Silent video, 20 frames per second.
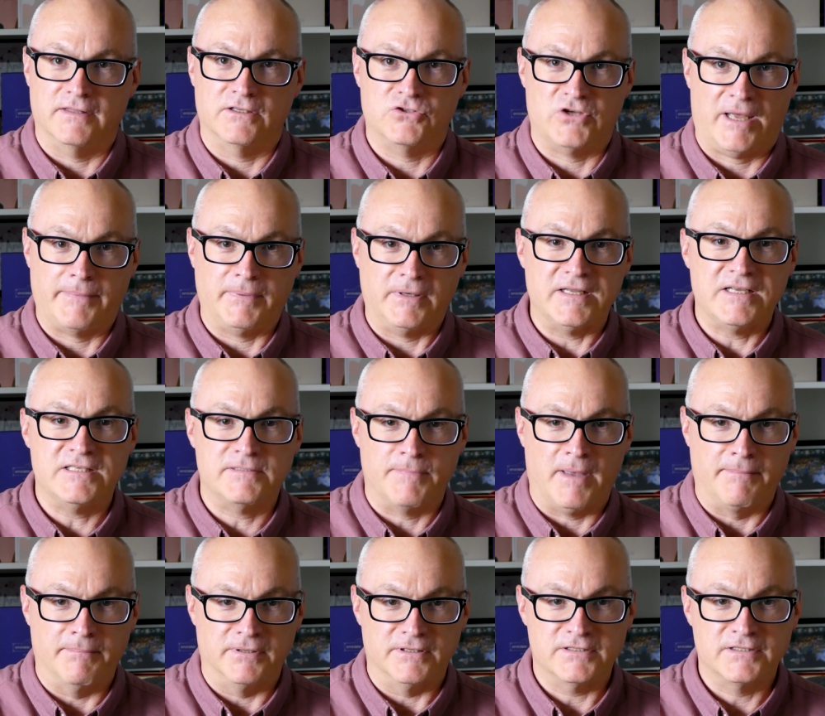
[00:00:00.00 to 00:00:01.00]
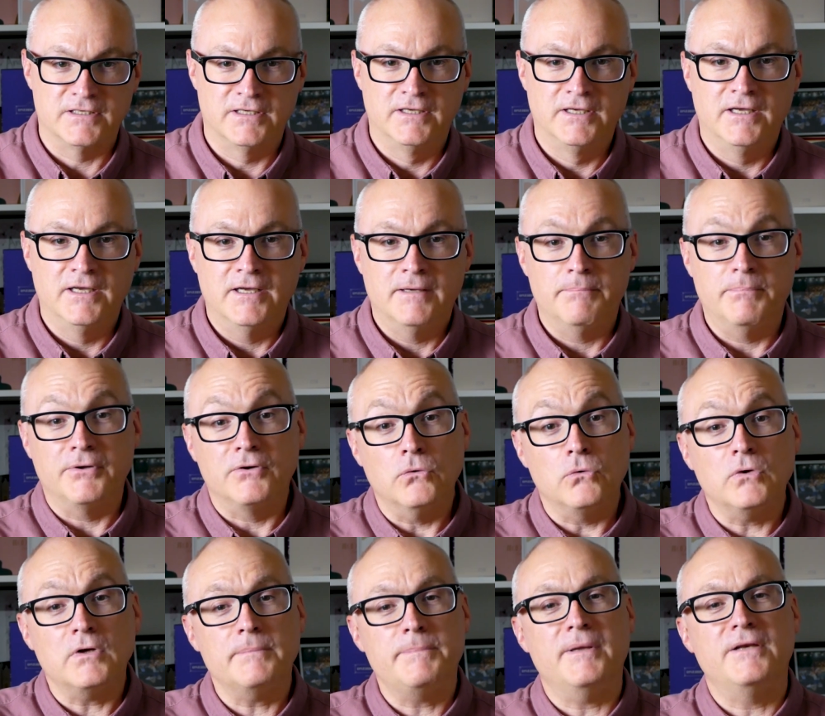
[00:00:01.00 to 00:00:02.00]
the Japanese members, but
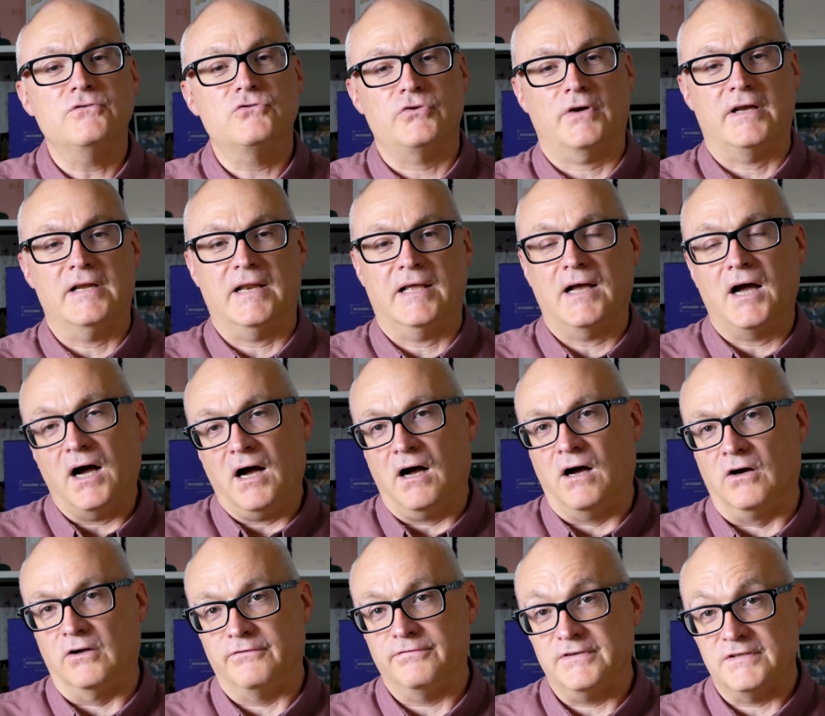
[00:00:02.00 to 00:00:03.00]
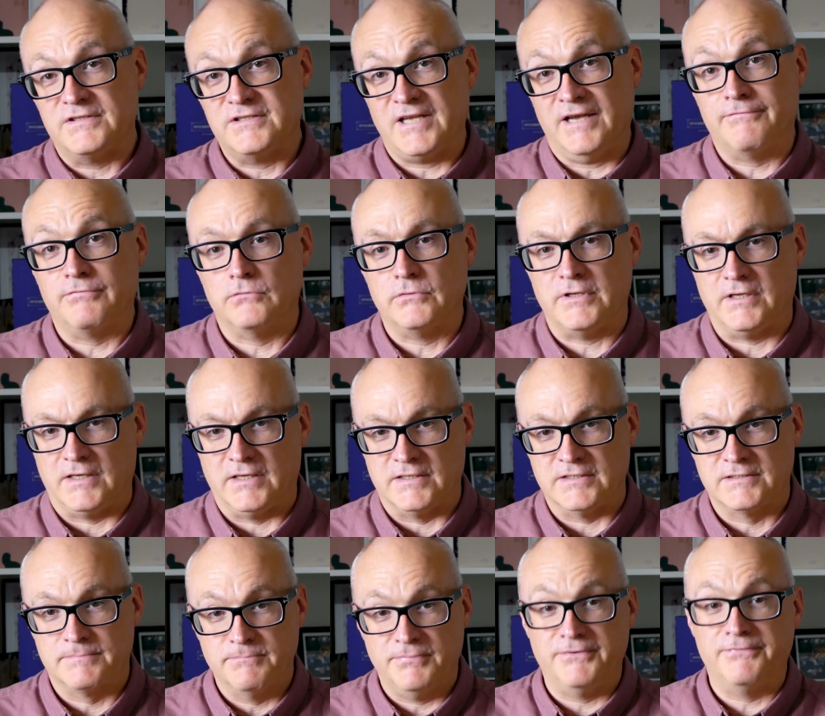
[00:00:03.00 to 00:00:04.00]
all had been training hard for several
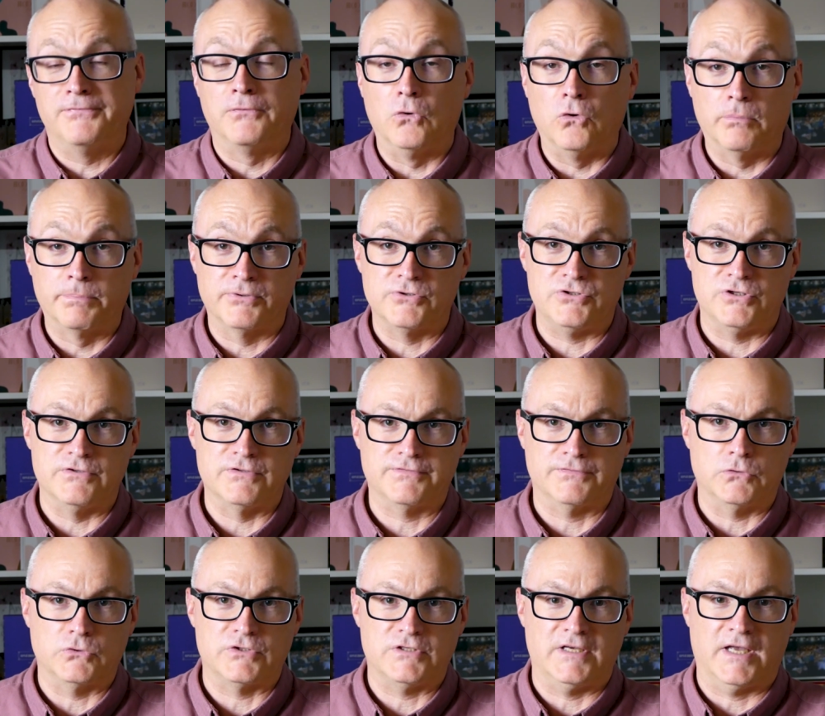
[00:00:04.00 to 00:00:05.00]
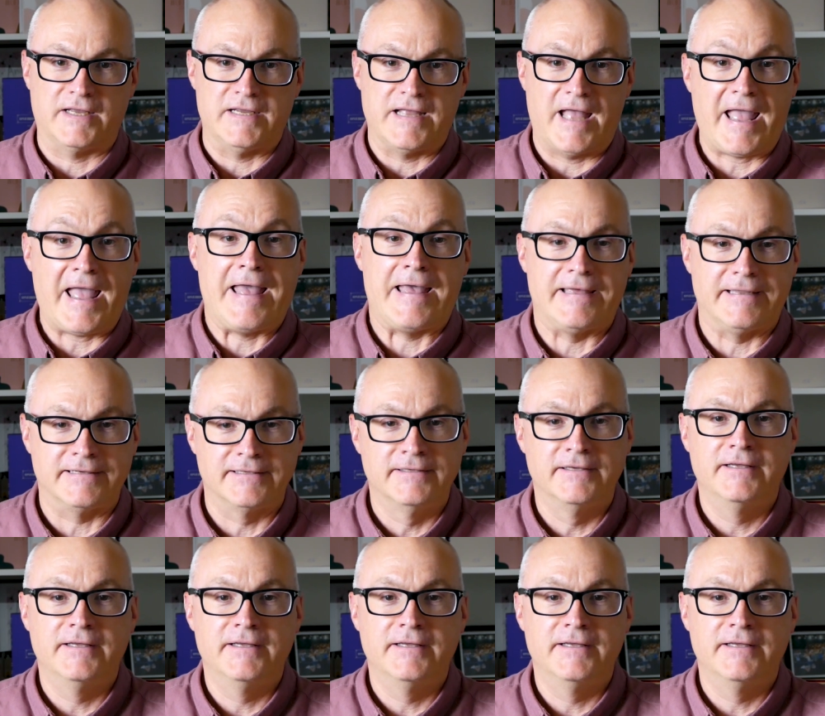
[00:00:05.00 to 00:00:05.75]
years before Produce 48 aired,